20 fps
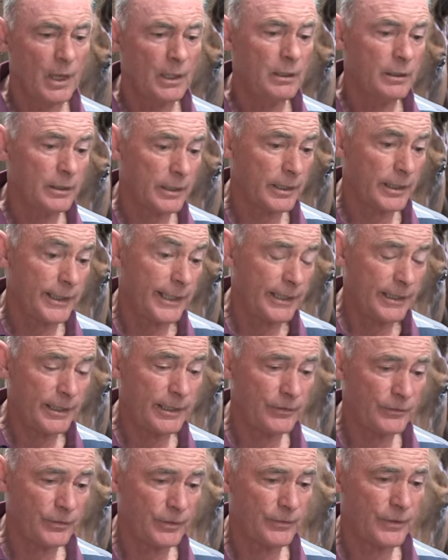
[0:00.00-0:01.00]
Look,
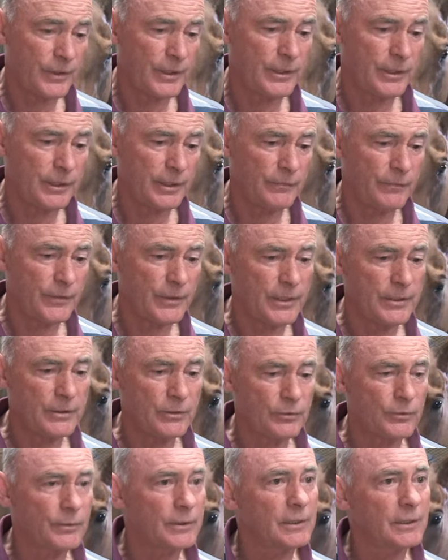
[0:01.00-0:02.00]
he's a very, very
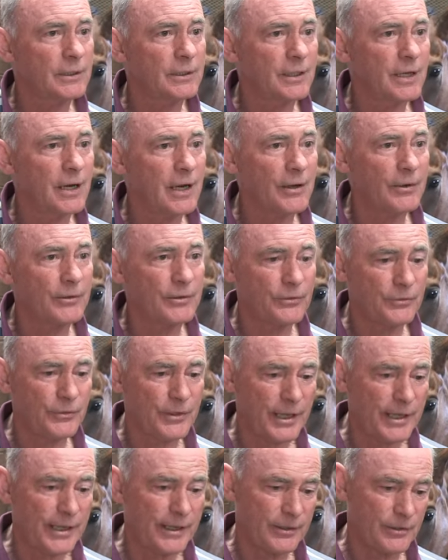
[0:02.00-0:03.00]
useful little guy on his
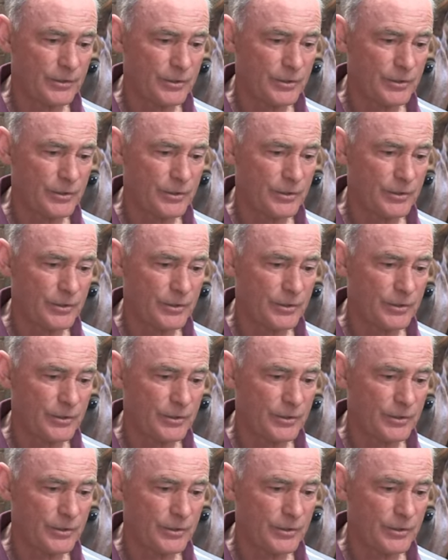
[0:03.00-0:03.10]
day.